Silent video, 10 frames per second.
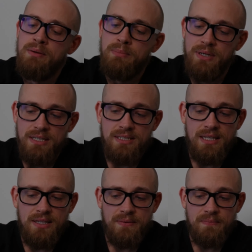but
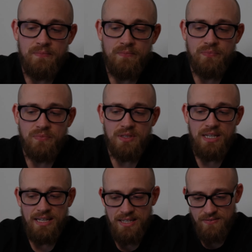
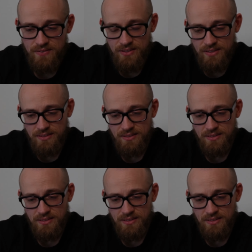it is fun.